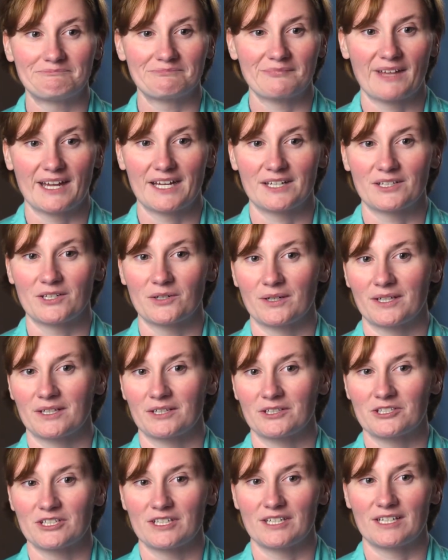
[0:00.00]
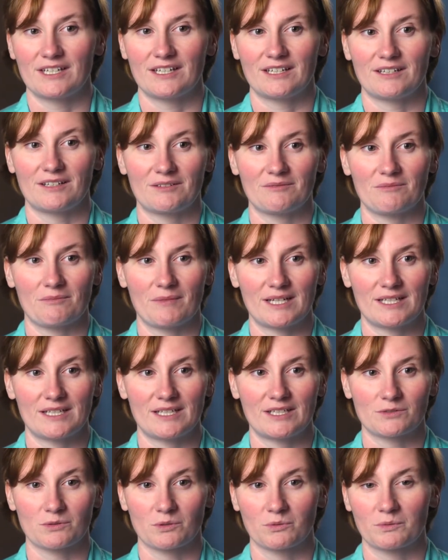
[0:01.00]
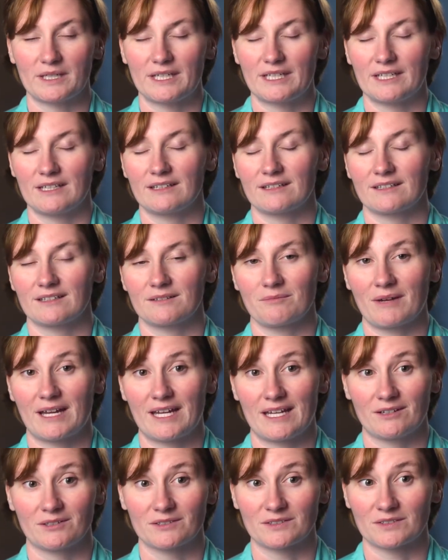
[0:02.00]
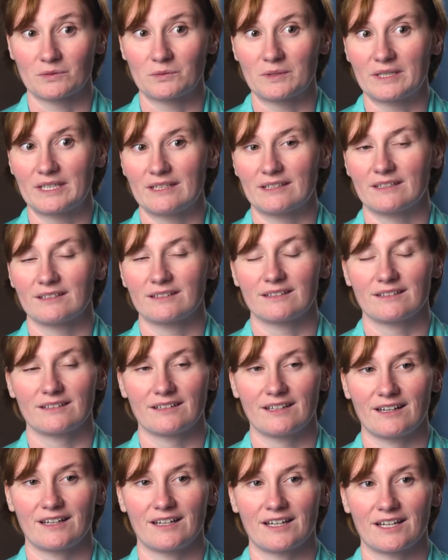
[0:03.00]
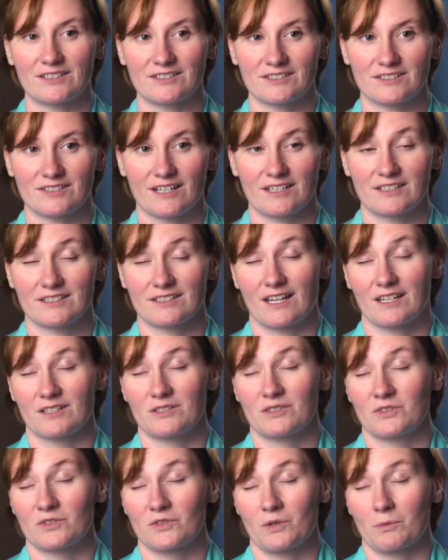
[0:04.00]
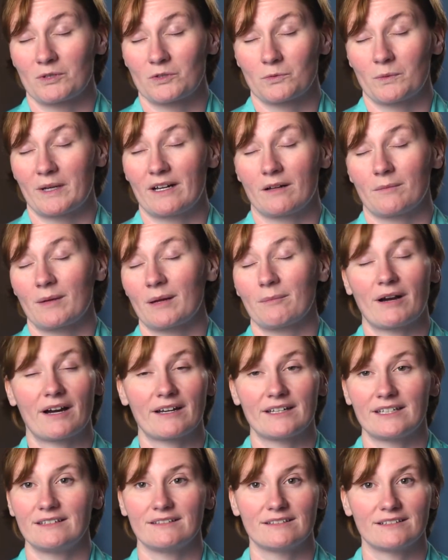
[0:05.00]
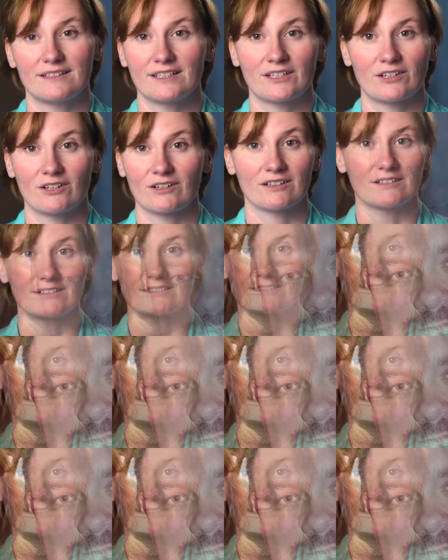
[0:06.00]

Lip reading: had no energy, my knees were weak, my ankles were weak, and I just had so much weight on my body. It hurt